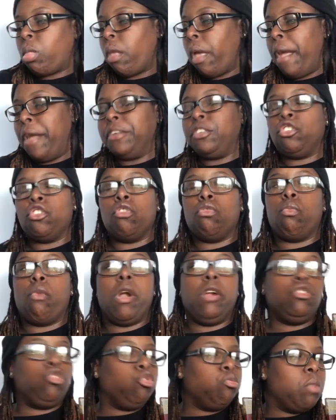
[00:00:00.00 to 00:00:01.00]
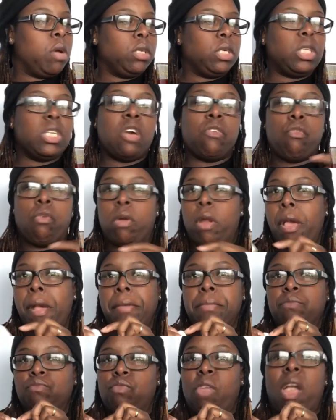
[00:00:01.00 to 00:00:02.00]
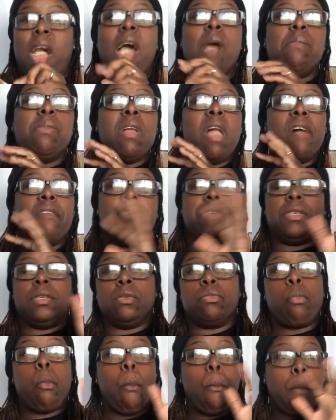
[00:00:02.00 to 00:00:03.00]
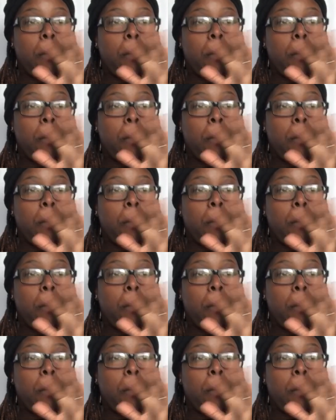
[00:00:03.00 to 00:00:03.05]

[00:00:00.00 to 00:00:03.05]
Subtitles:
I show way too much stuff on there. Like, I be having to